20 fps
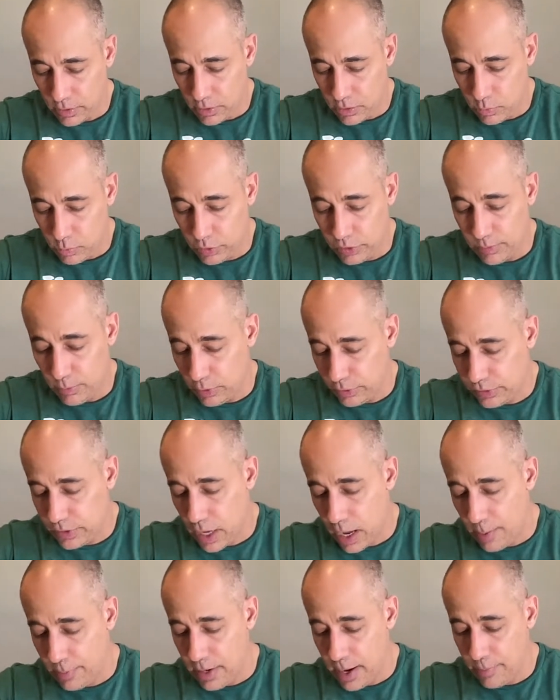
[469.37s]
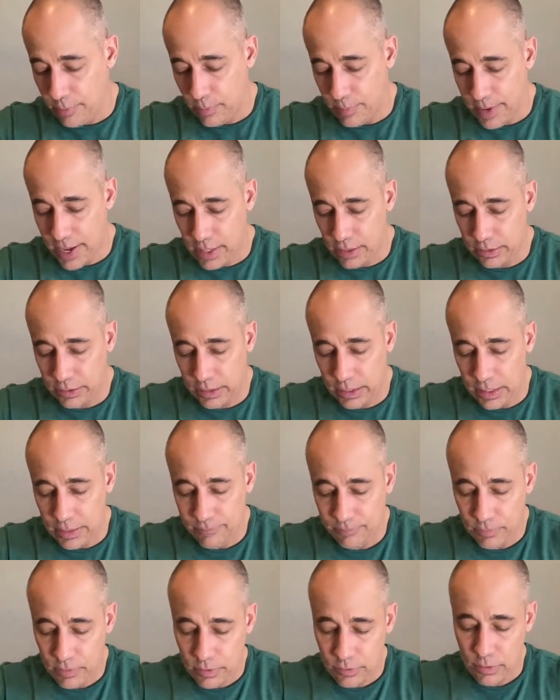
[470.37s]
was the most common abnormality.
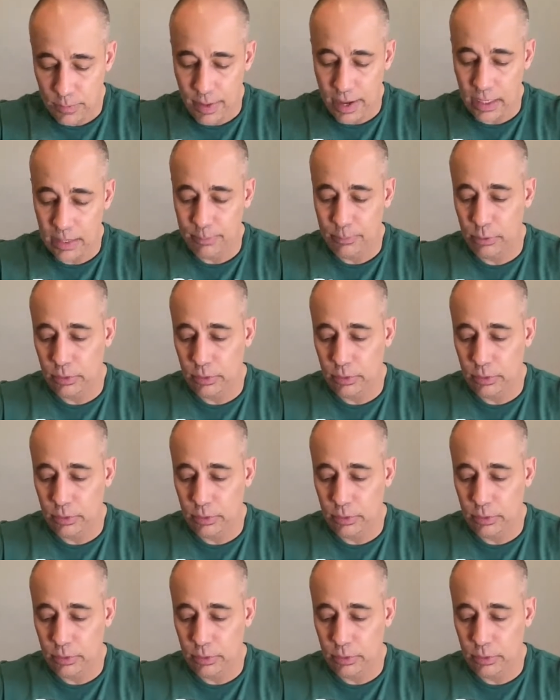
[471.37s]
Tympanic